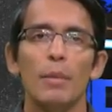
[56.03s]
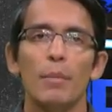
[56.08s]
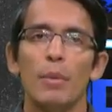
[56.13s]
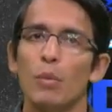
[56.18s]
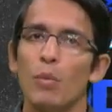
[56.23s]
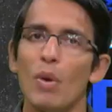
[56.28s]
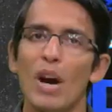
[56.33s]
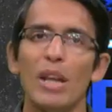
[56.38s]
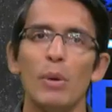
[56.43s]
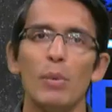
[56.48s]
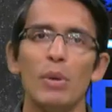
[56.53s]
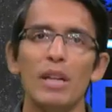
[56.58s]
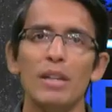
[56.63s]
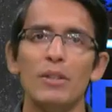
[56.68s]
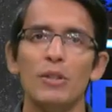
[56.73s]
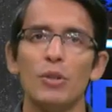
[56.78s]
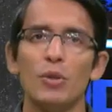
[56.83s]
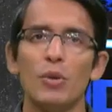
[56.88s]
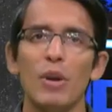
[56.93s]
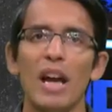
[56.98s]
But why do we need
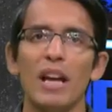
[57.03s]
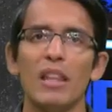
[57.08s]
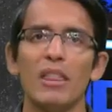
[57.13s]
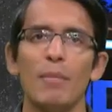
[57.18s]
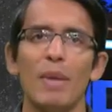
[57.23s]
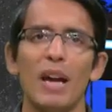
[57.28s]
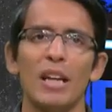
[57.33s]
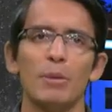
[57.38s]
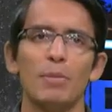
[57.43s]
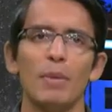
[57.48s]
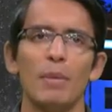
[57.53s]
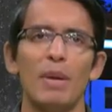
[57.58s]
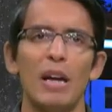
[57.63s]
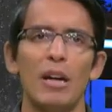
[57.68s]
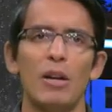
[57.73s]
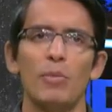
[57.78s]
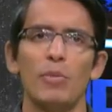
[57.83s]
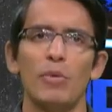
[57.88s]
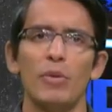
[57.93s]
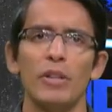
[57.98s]
to track the maximum
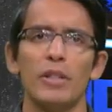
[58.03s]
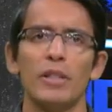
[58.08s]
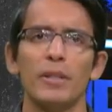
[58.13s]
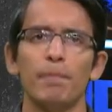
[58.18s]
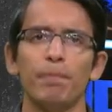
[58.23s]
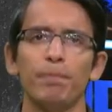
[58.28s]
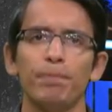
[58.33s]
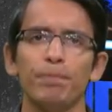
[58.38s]
power point?